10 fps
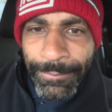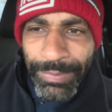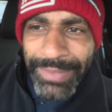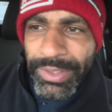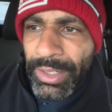
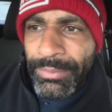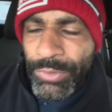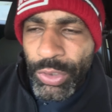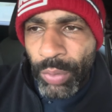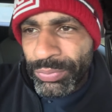in the, you
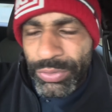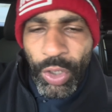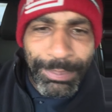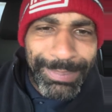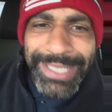know,
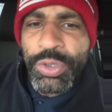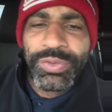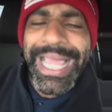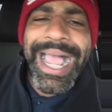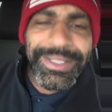
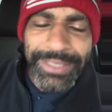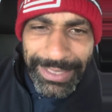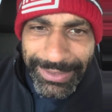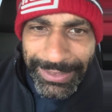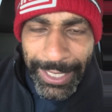mid-2000s,
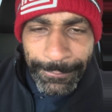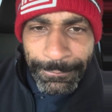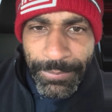let's say.